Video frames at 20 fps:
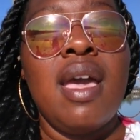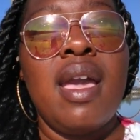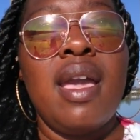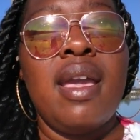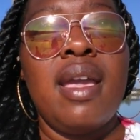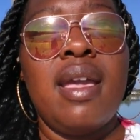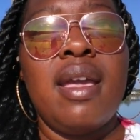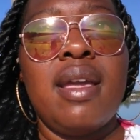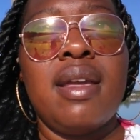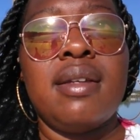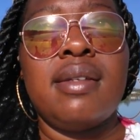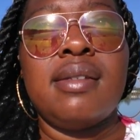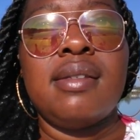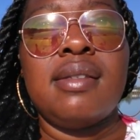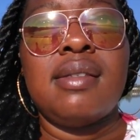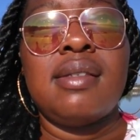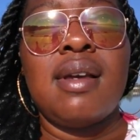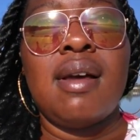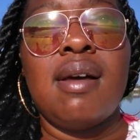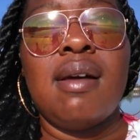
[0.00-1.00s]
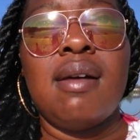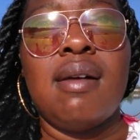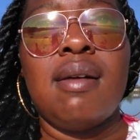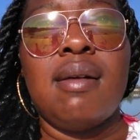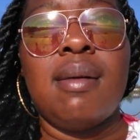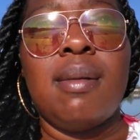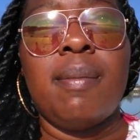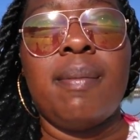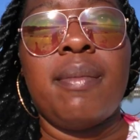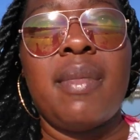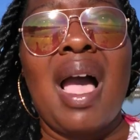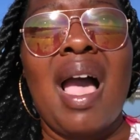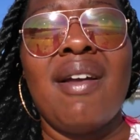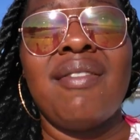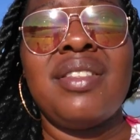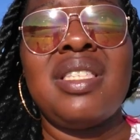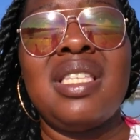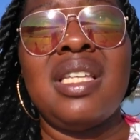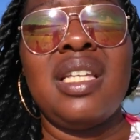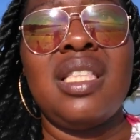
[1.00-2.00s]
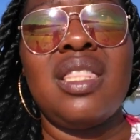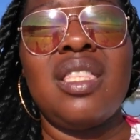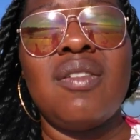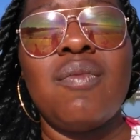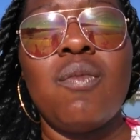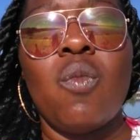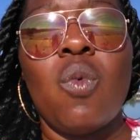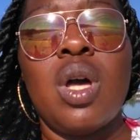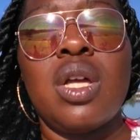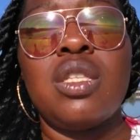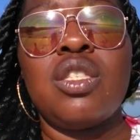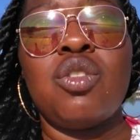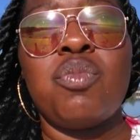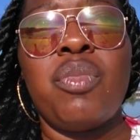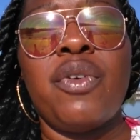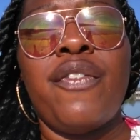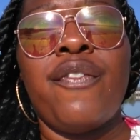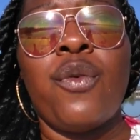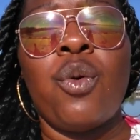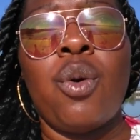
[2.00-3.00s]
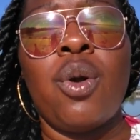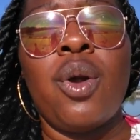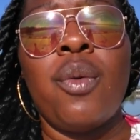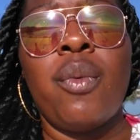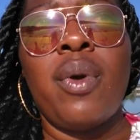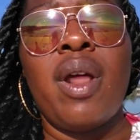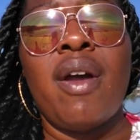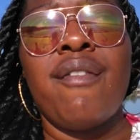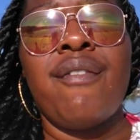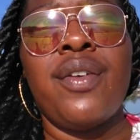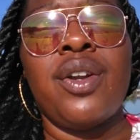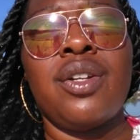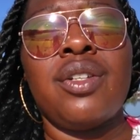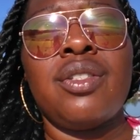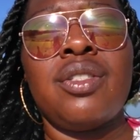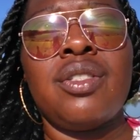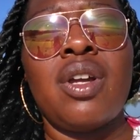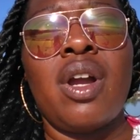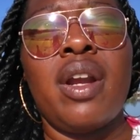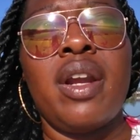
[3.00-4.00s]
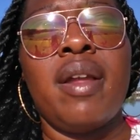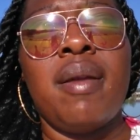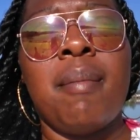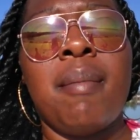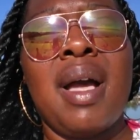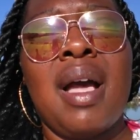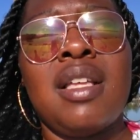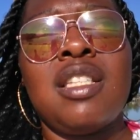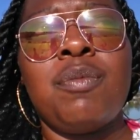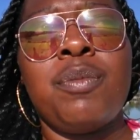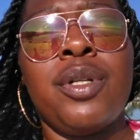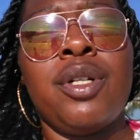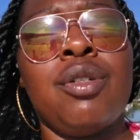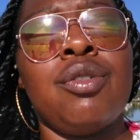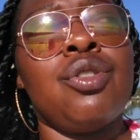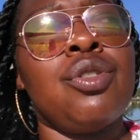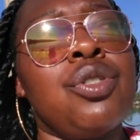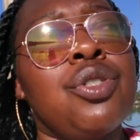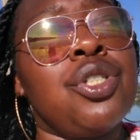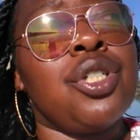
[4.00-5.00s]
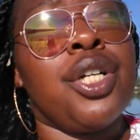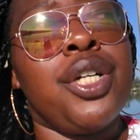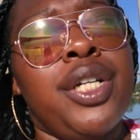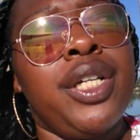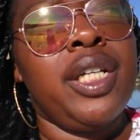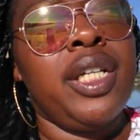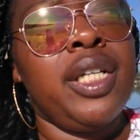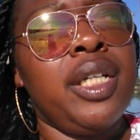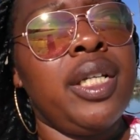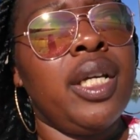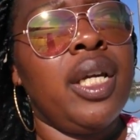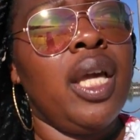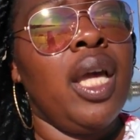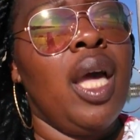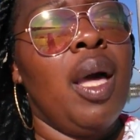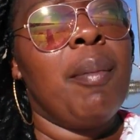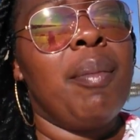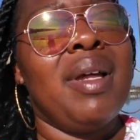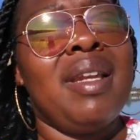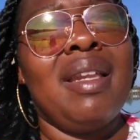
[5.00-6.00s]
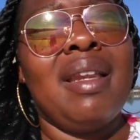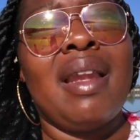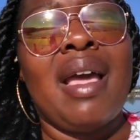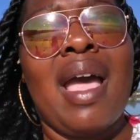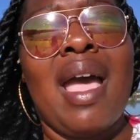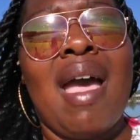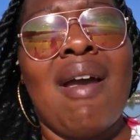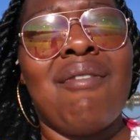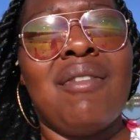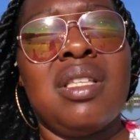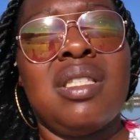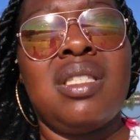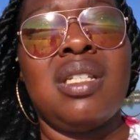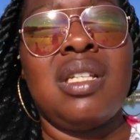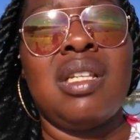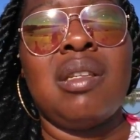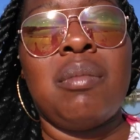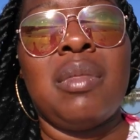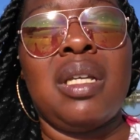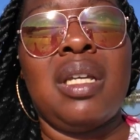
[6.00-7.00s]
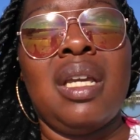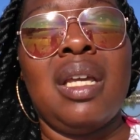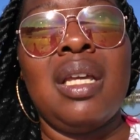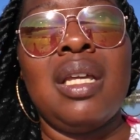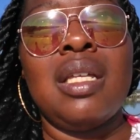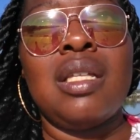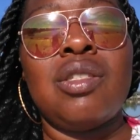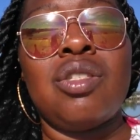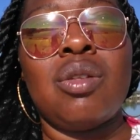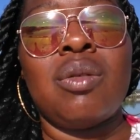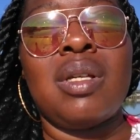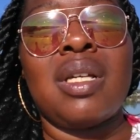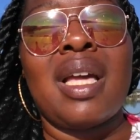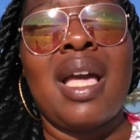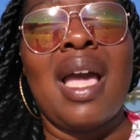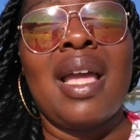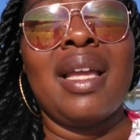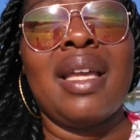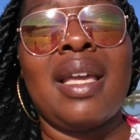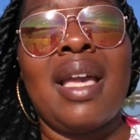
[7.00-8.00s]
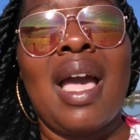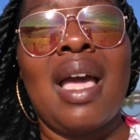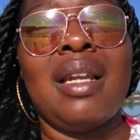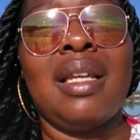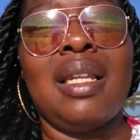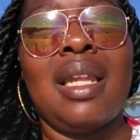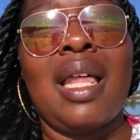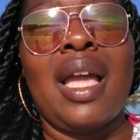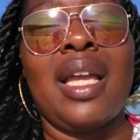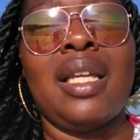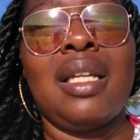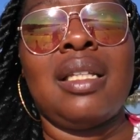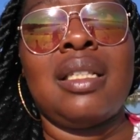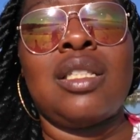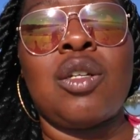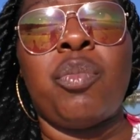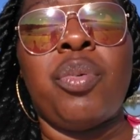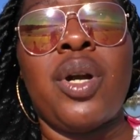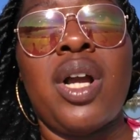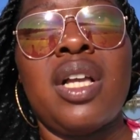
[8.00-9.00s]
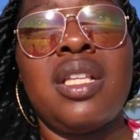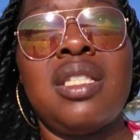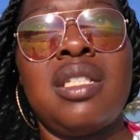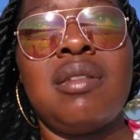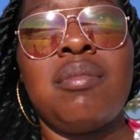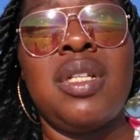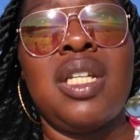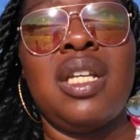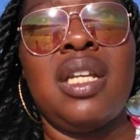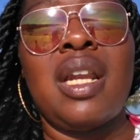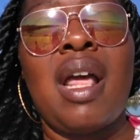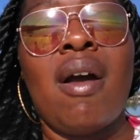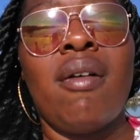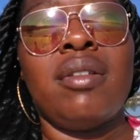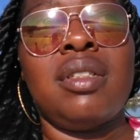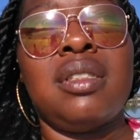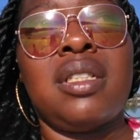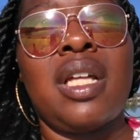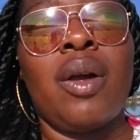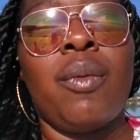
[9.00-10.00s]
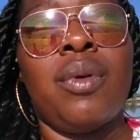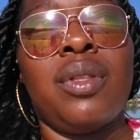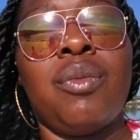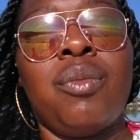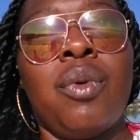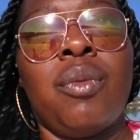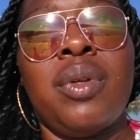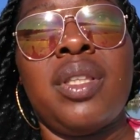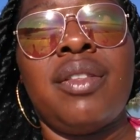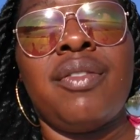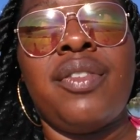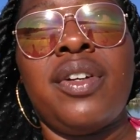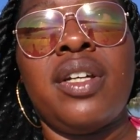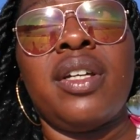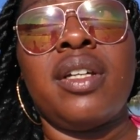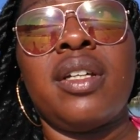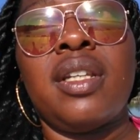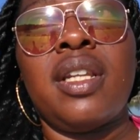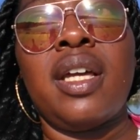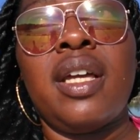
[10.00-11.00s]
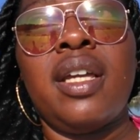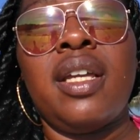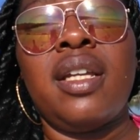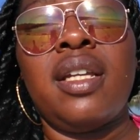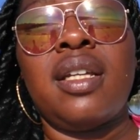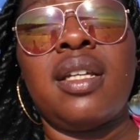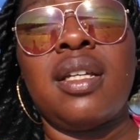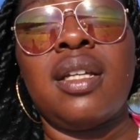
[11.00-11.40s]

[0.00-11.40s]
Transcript: amazing. And I've seen them once before when I first started my spiritual journey, but then I haven't seen them again. So it kind of like depressed me. And I was like, well, what the fuck? Like,